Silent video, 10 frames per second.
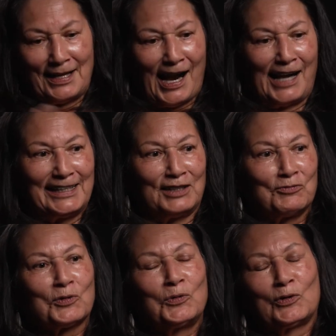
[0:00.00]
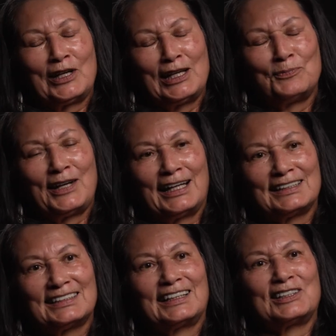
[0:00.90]
I did record him
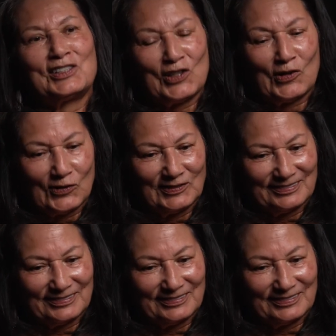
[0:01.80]
dancing, and so